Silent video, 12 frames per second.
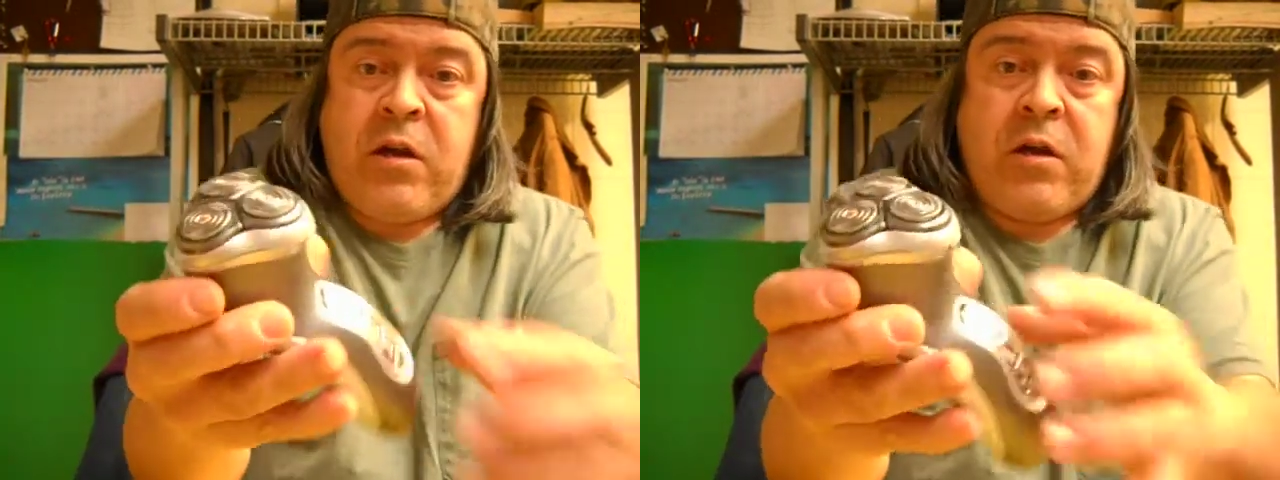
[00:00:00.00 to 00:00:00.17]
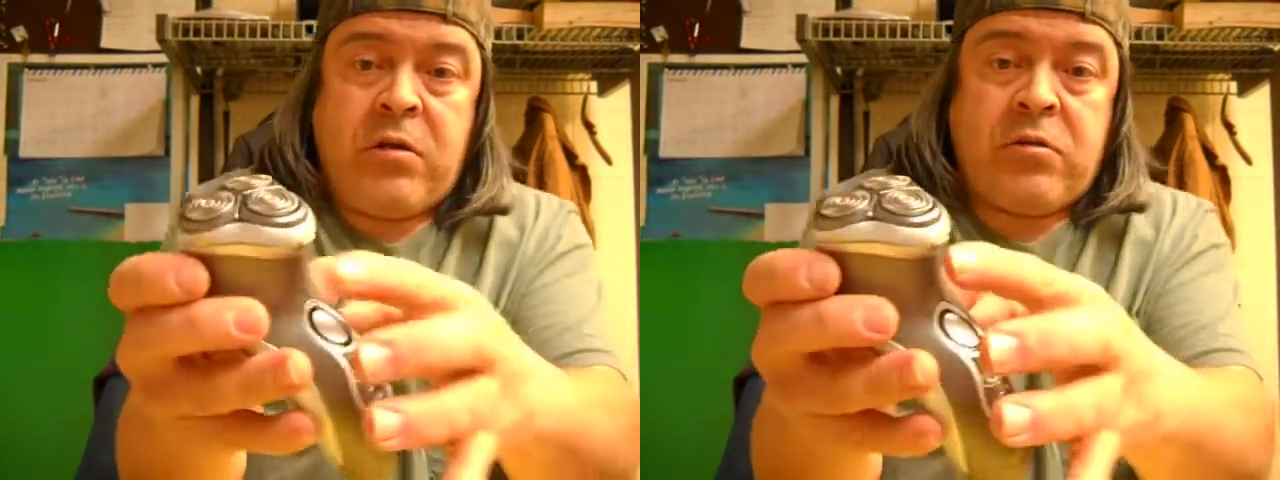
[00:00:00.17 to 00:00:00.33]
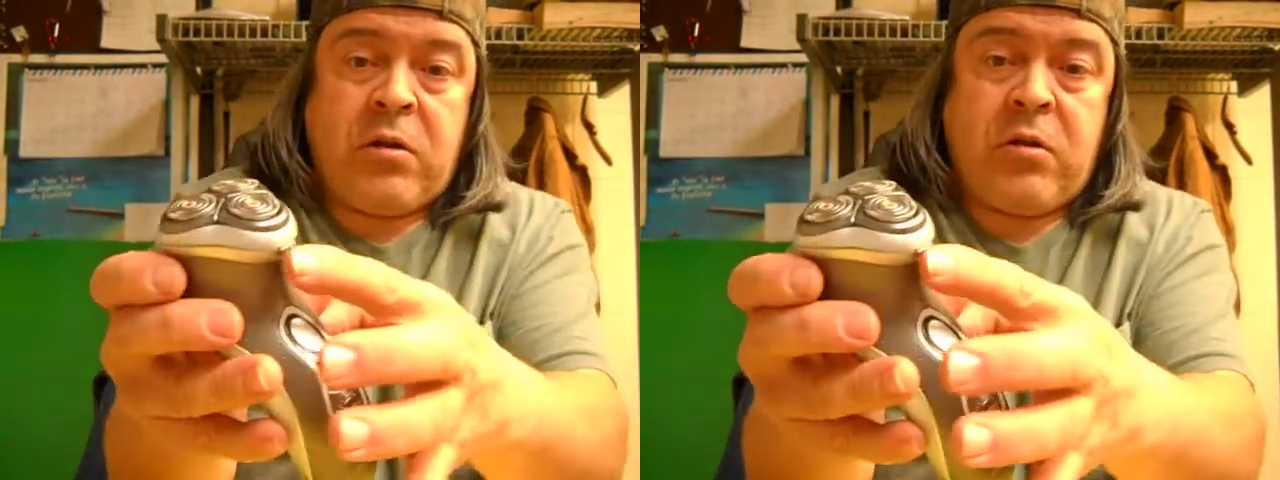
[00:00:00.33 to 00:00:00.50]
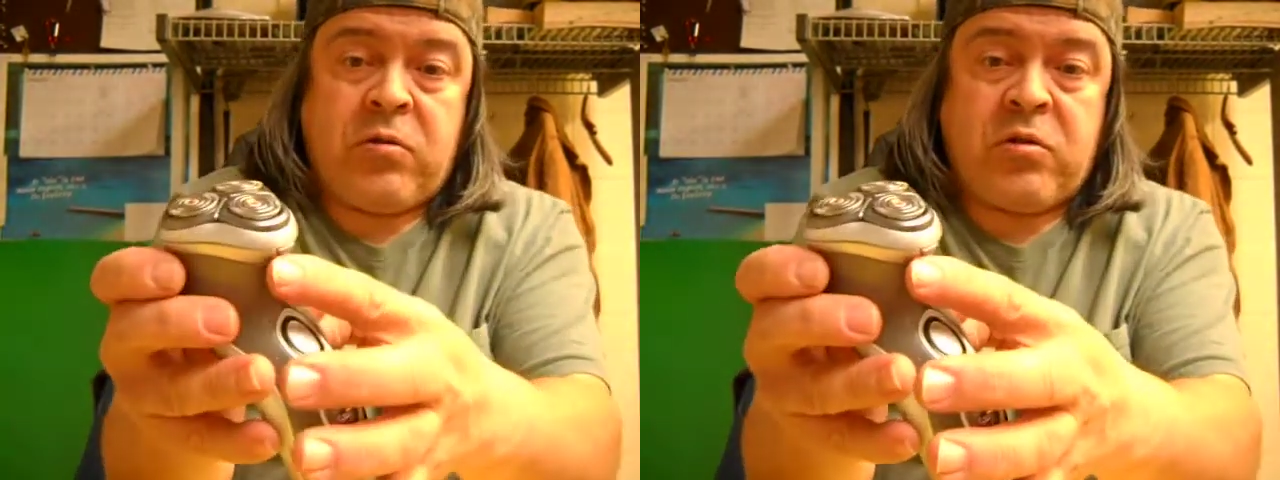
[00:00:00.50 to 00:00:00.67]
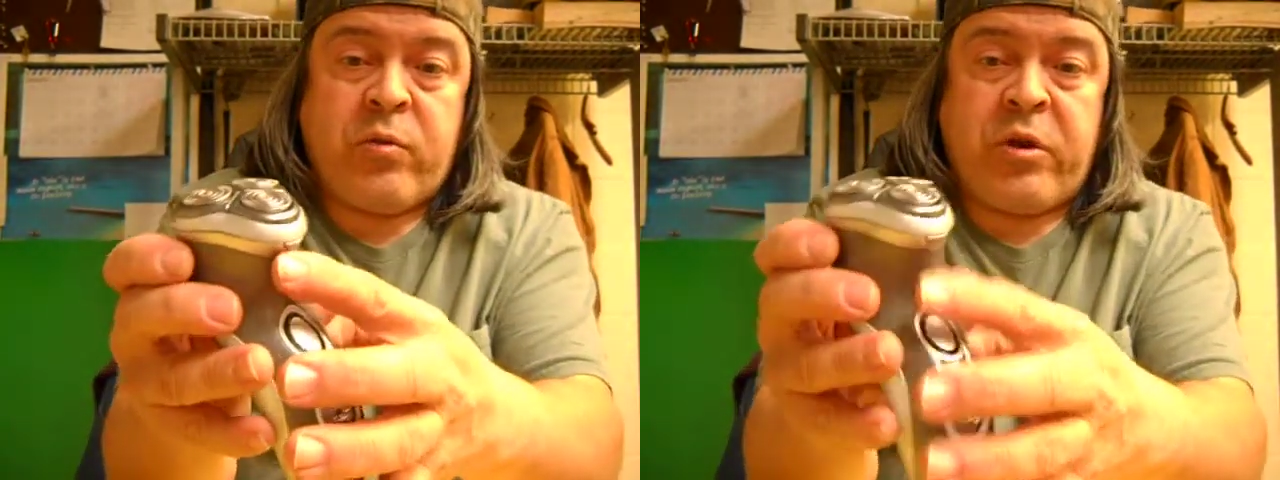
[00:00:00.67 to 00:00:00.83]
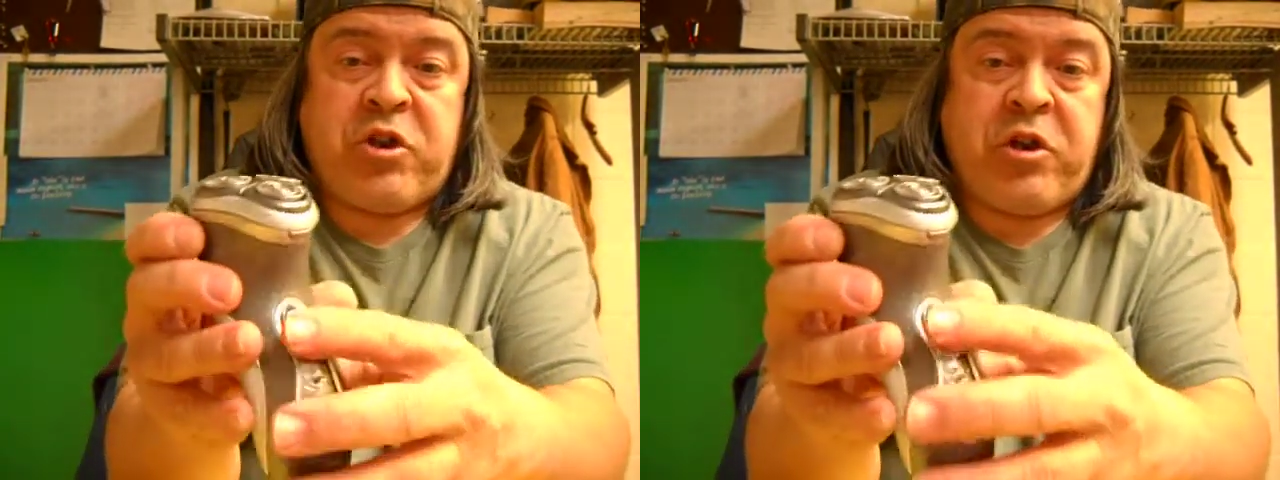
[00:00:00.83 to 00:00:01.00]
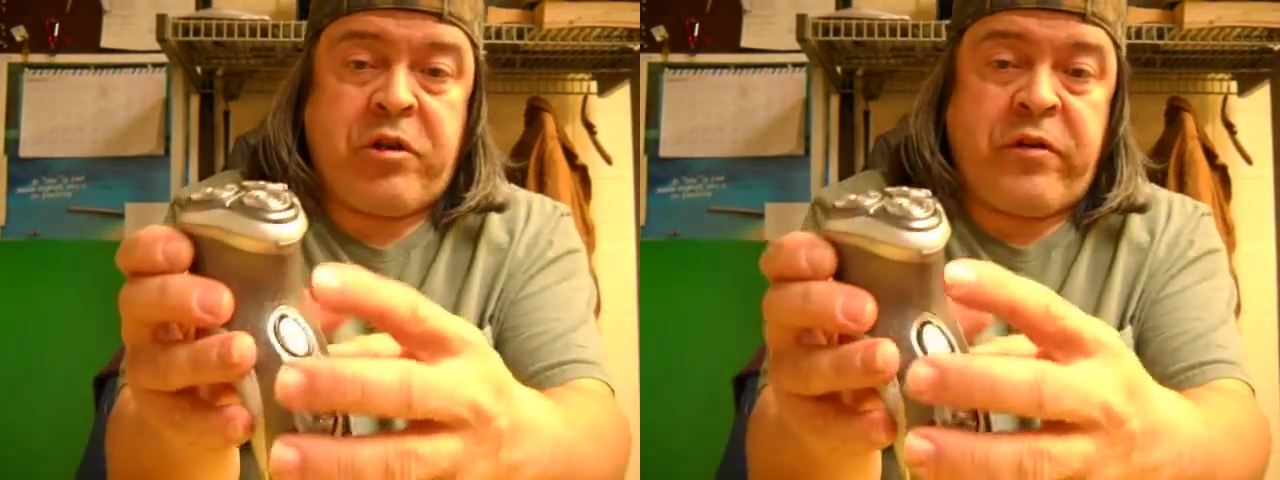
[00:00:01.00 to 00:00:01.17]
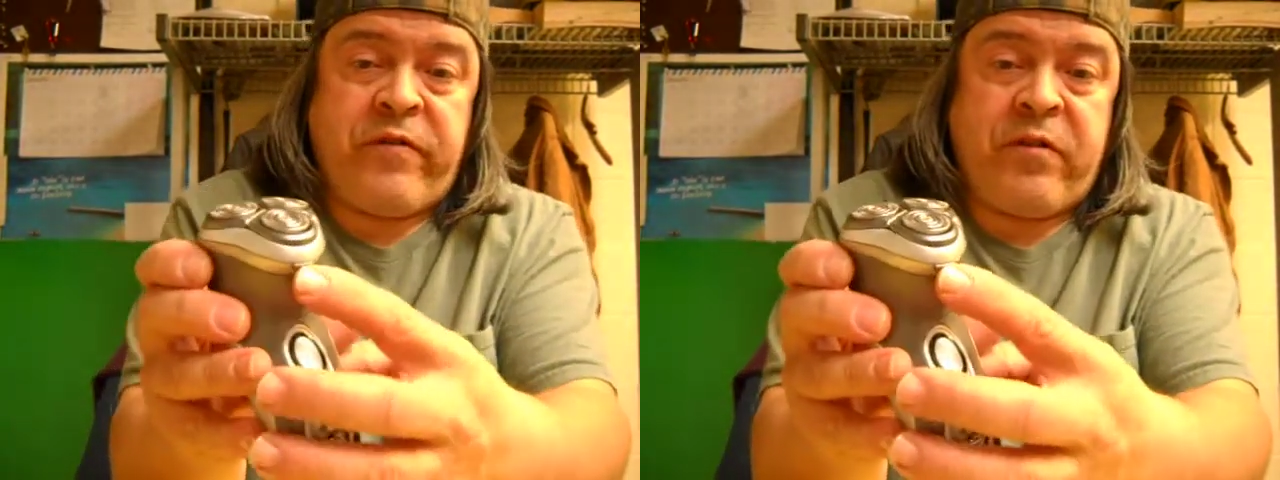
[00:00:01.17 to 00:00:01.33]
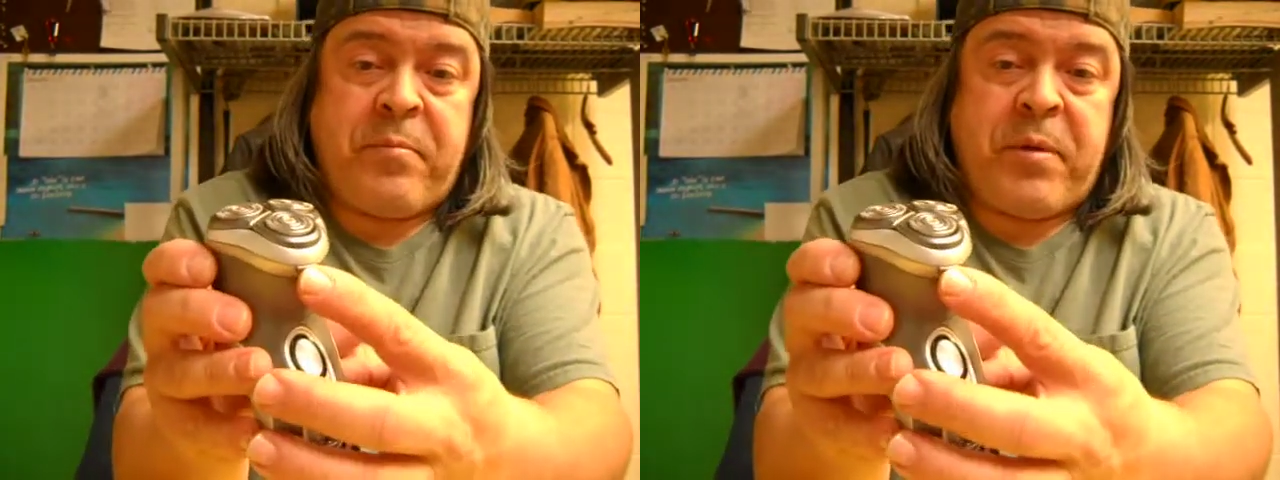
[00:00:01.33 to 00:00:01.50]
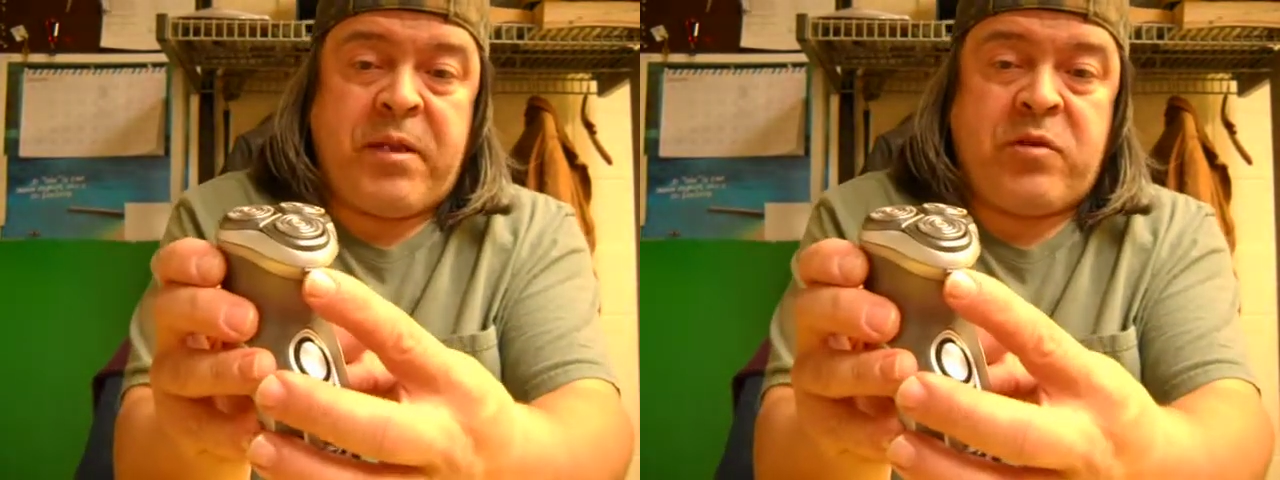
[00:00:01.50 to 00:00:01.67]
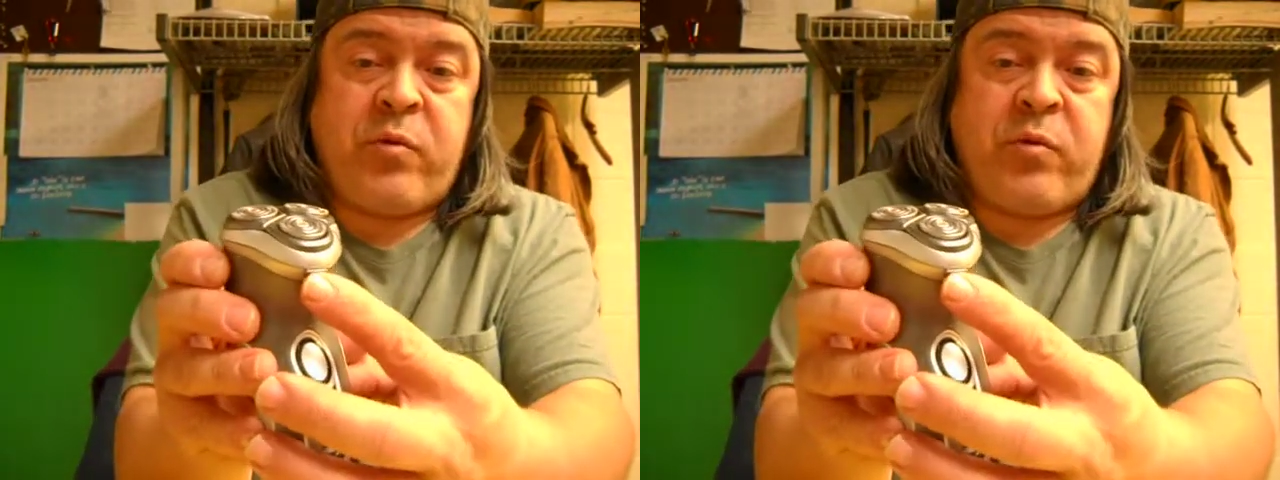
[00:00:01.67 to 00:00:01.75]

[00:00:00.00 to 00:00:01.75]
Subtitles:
There's a little switch here. You flip that